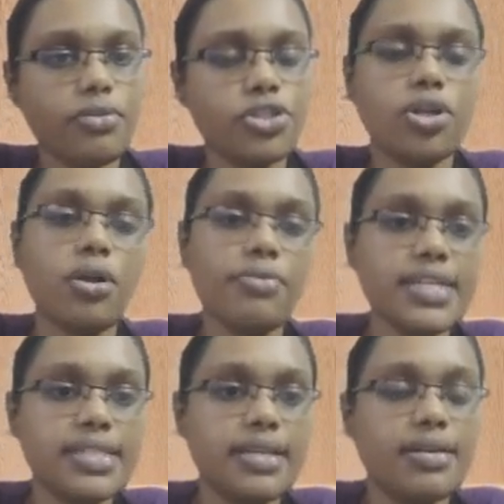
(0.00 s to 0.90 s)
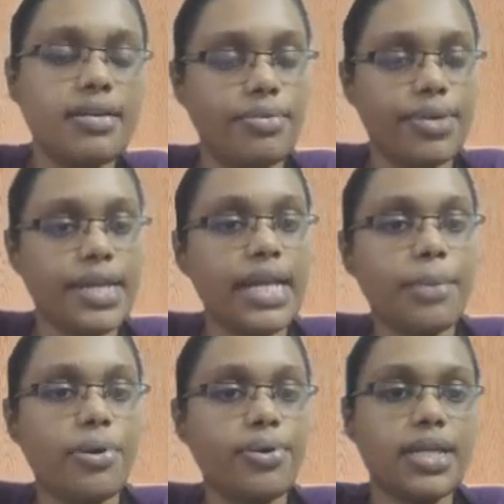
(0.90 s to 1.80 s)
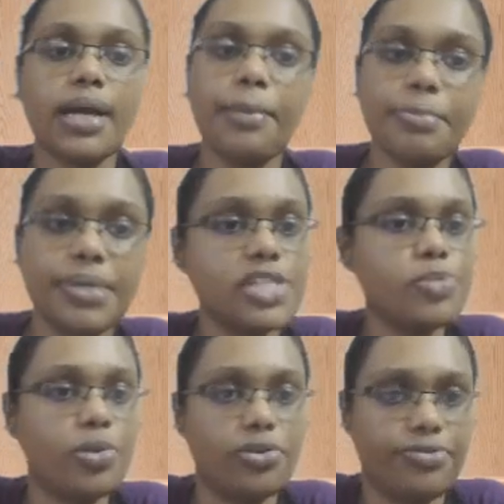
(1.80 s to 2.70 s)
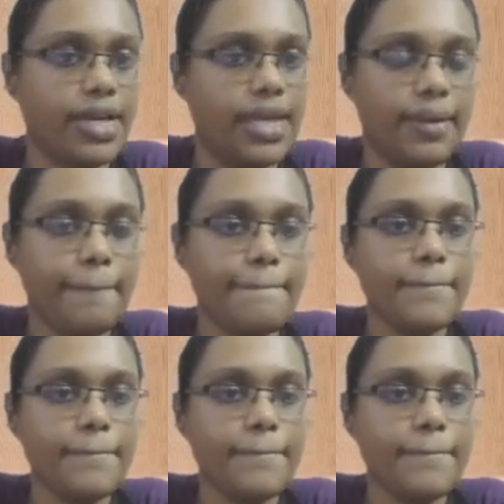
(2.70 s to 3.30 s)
We should always read about the company's profile,